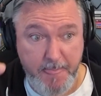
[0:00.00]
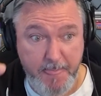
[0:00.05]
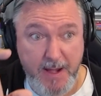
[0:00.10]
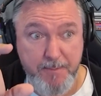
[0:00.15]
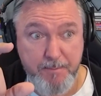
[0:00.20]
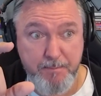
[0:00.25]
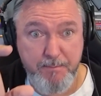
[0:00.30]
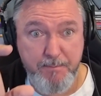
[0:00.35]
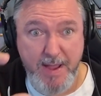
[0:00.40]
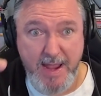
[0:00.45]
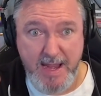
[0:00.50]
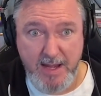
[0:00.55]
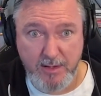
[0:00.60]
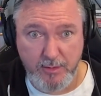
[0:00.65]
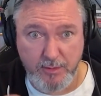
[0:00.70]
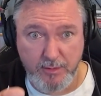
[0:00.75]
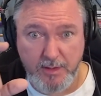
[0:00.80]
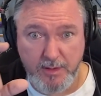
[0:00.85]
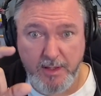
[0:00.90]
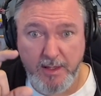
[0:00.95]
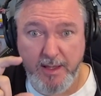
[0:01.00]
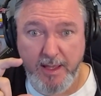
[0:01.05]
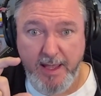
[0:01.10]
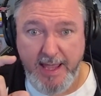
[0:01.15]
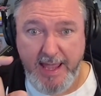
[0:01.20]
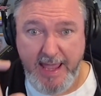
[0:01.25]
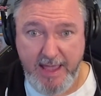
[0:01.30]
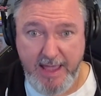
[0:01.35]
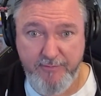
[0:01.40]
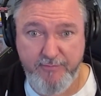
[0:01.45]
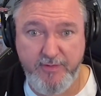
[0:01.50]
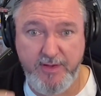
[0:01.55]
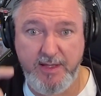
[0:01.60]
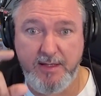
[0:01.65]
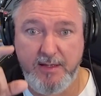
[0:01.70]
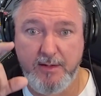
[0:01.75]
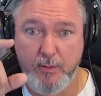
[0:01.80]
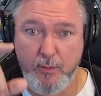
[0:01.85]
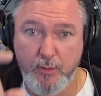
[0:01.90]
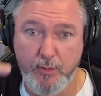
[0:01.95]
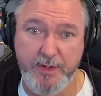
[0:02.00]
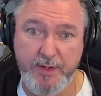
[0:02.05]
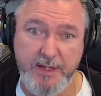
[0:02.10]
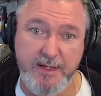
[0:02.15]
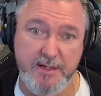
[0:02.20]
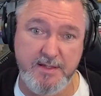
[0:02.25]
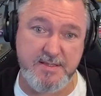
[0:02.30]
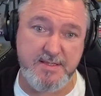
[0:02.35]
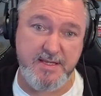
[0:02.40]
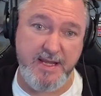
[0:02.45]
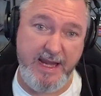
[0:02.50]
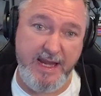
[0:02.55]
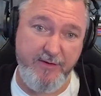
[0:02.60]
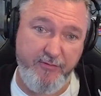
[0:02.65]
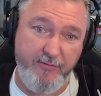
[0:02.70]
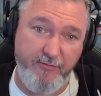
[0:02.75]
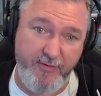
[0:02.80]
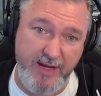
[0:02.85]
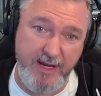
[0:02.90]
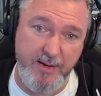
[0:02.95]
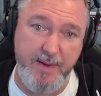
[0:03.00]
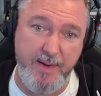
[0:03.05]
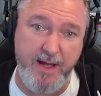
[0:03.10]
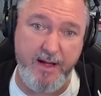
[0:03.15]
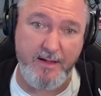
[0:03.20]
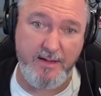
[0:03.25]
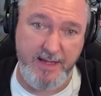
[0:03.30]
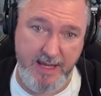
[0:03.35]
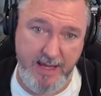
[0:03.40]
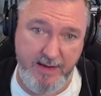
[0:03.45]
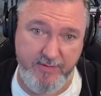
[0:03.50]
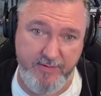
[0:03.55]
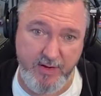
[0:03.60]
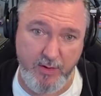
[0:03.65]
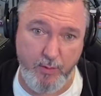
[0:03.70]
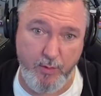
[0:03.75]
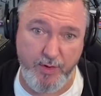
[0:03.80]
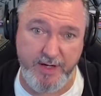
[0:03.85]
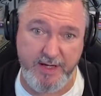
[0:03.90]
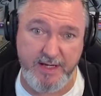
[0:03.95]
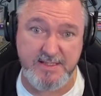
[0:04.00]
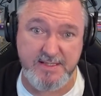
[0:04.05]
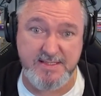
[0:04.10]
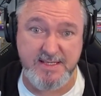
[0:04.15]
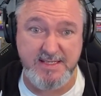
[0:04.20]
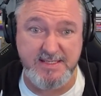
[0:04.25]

a male heavy audience, a female heavy audience?